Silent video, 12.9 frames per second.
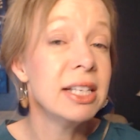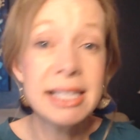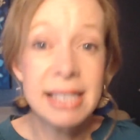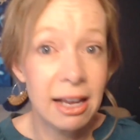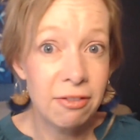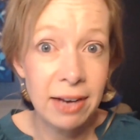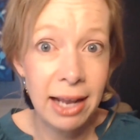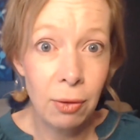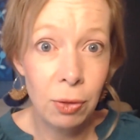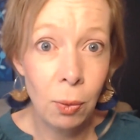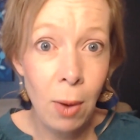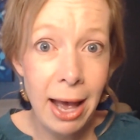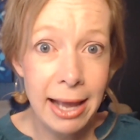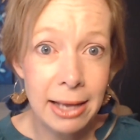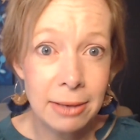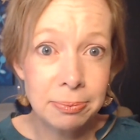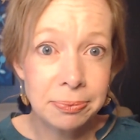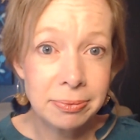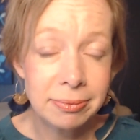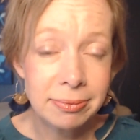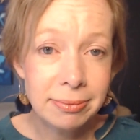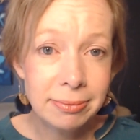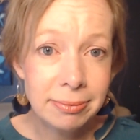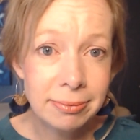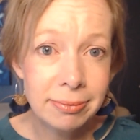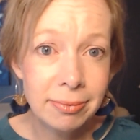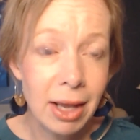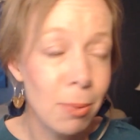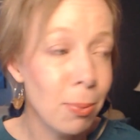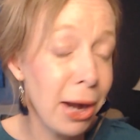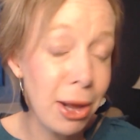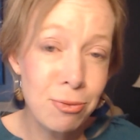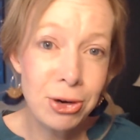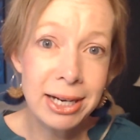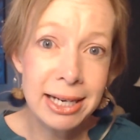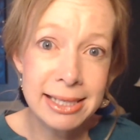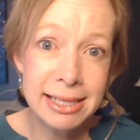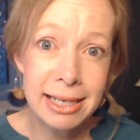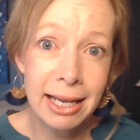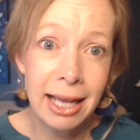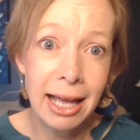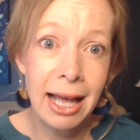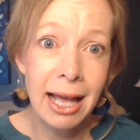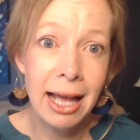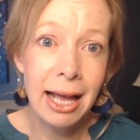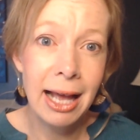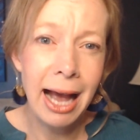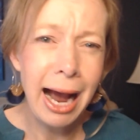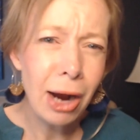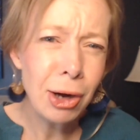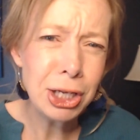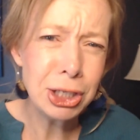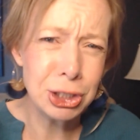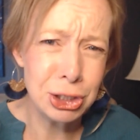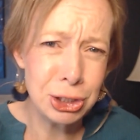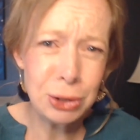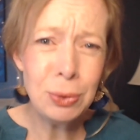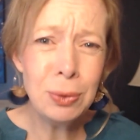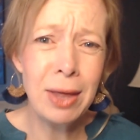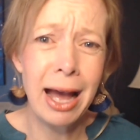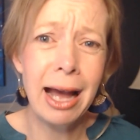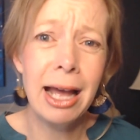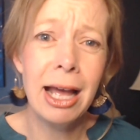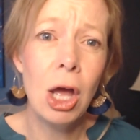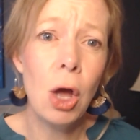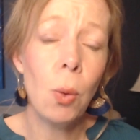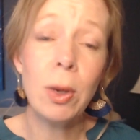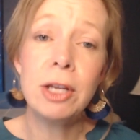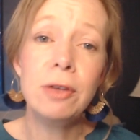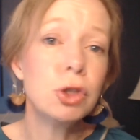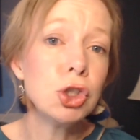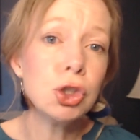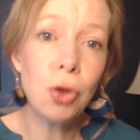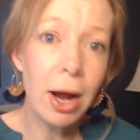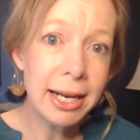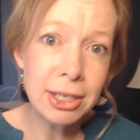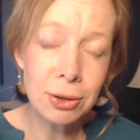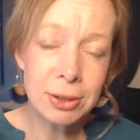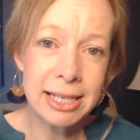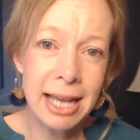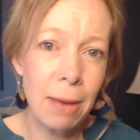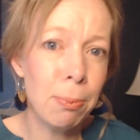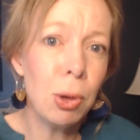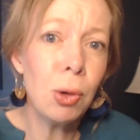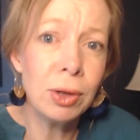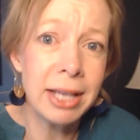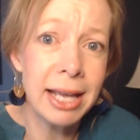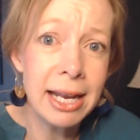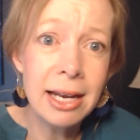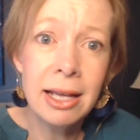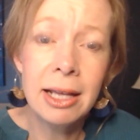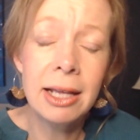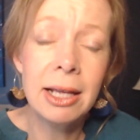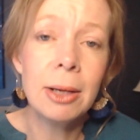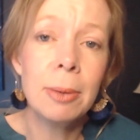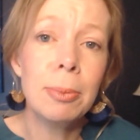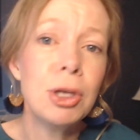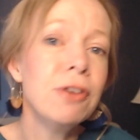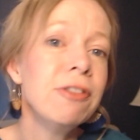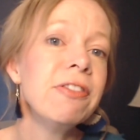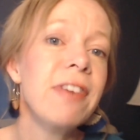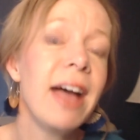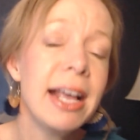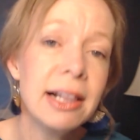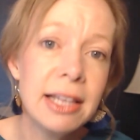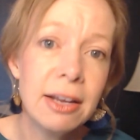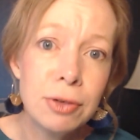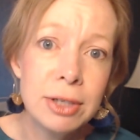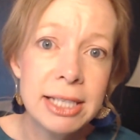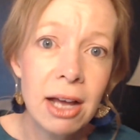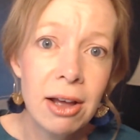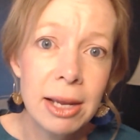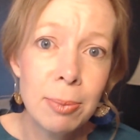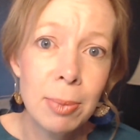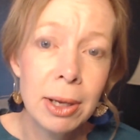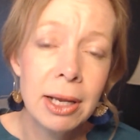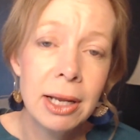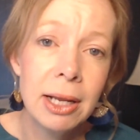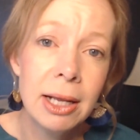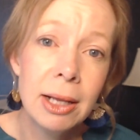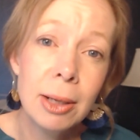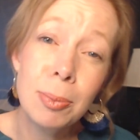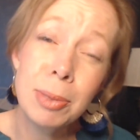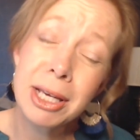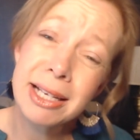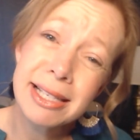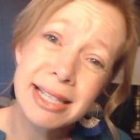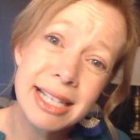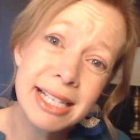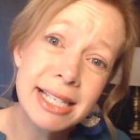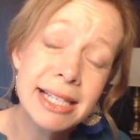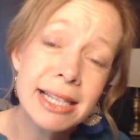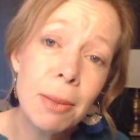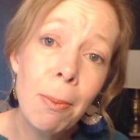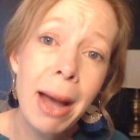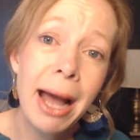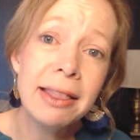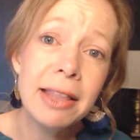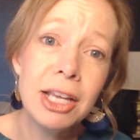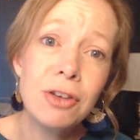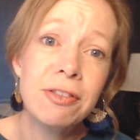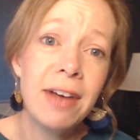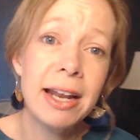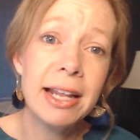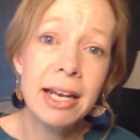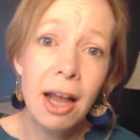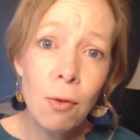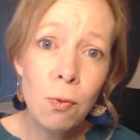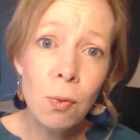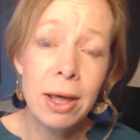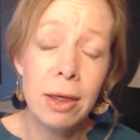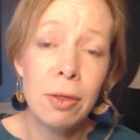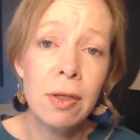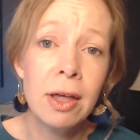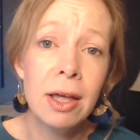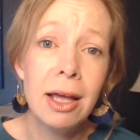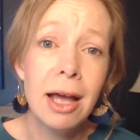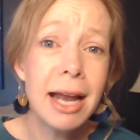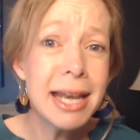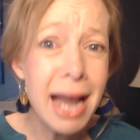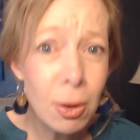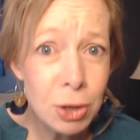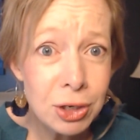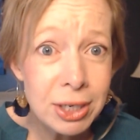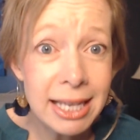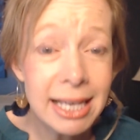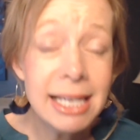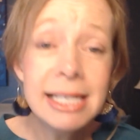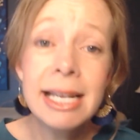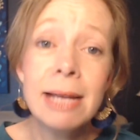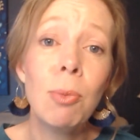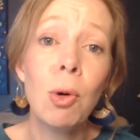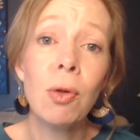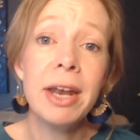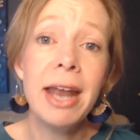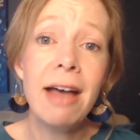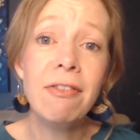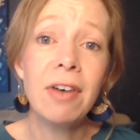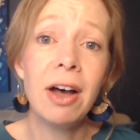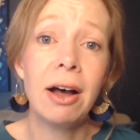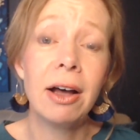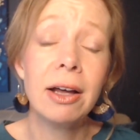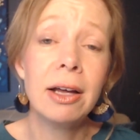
safely out the way. But I'm realistic. How do you do that when you've tried not to get pulled in, but you've failed every time? Because this is the man that you fell in love with, and now you need him more than ever.